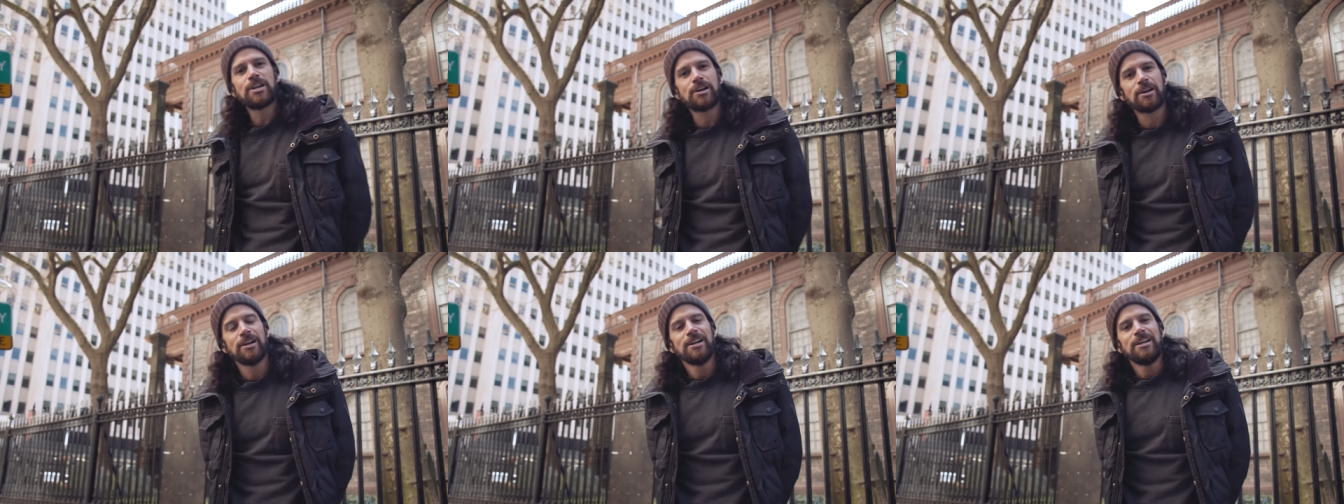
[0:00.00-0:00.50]

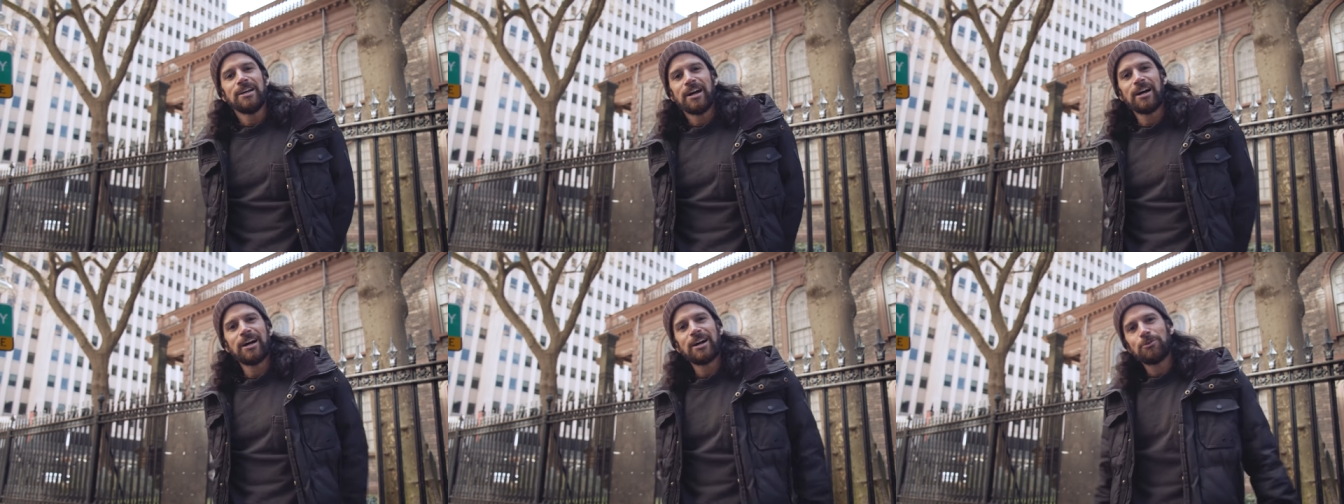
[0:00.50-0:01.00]
here,
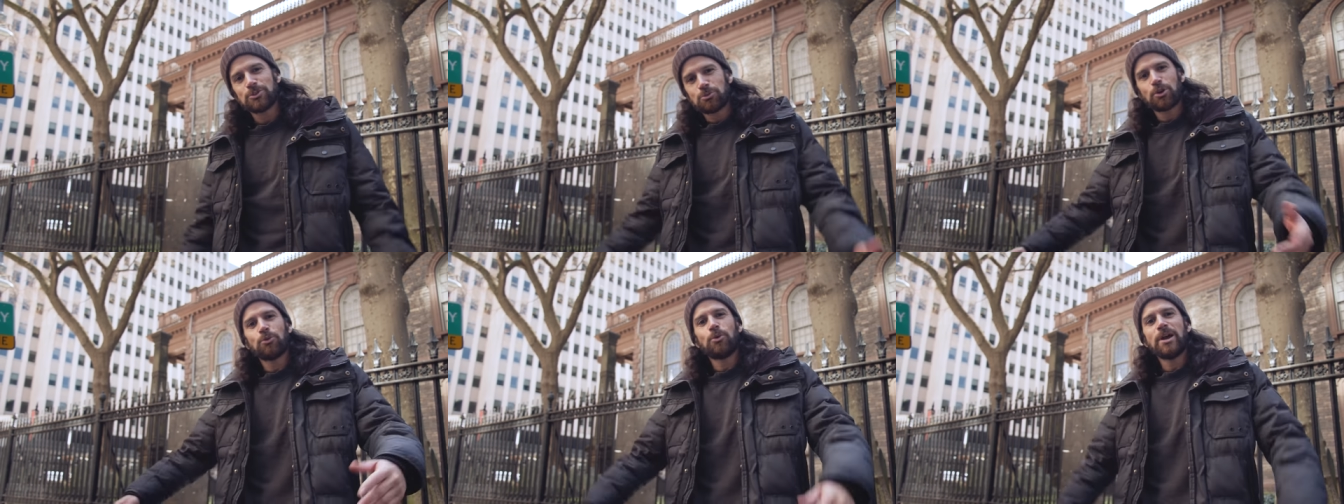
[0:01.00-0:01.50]
uh, was
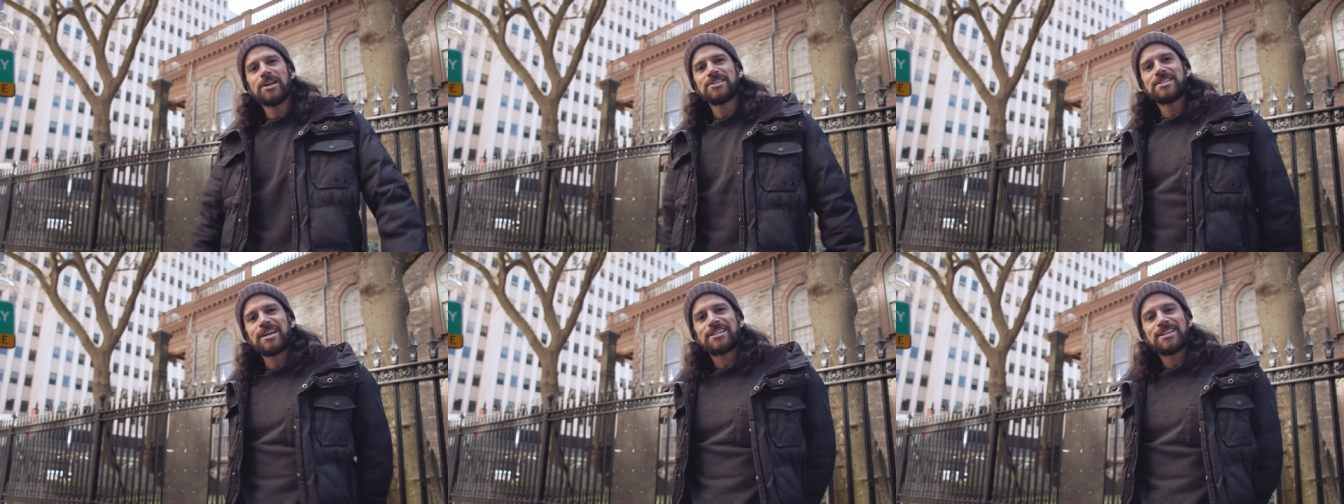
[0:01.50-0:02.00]
one of the ways
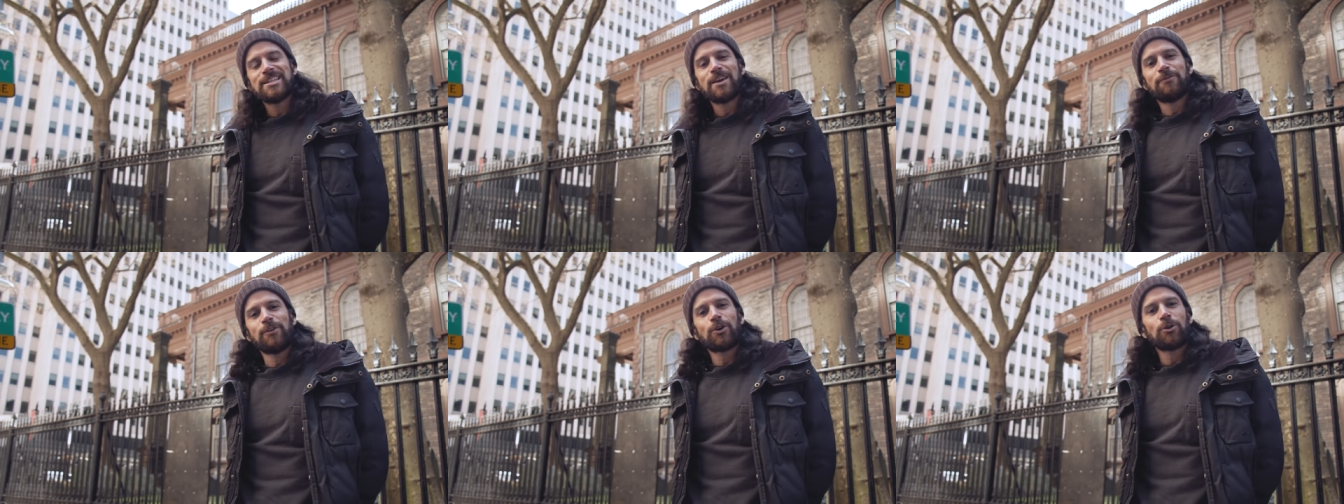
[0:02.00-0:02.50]
that uh,
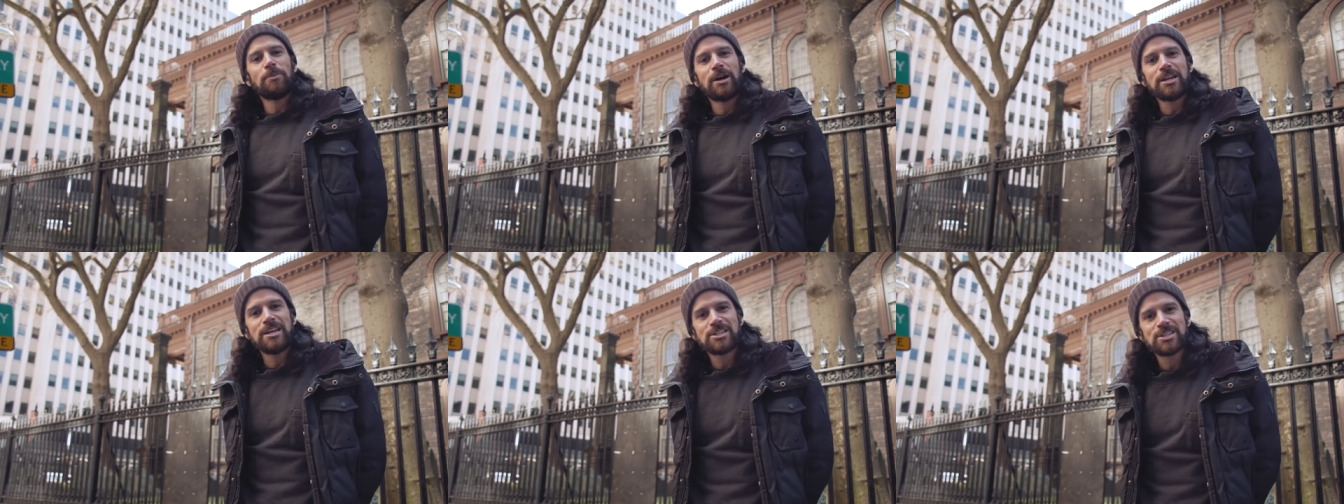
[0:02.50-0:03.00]
they funneled
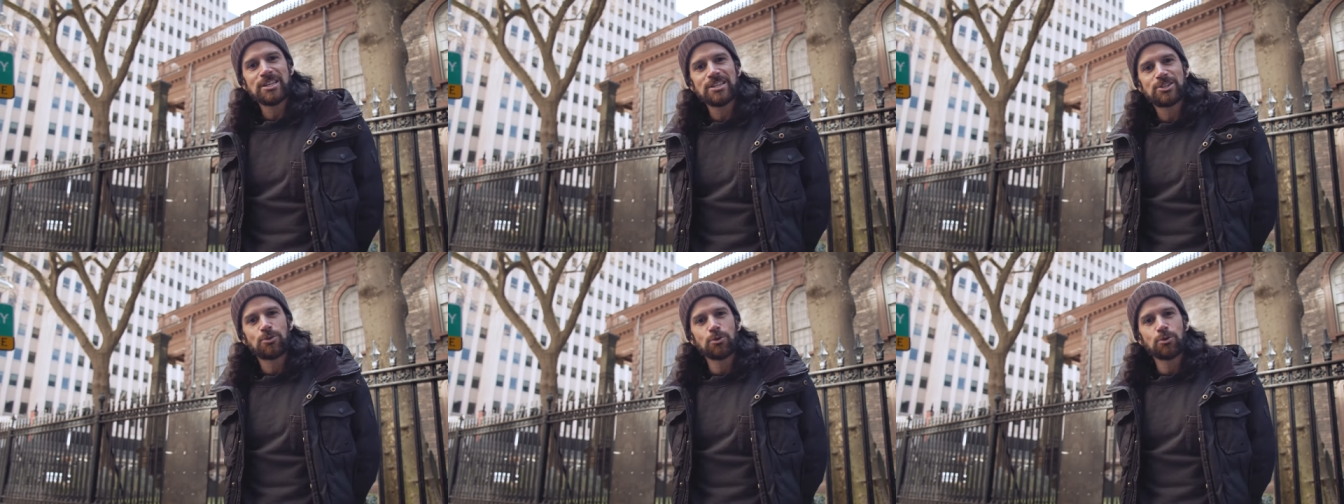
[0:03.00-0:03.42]
money into these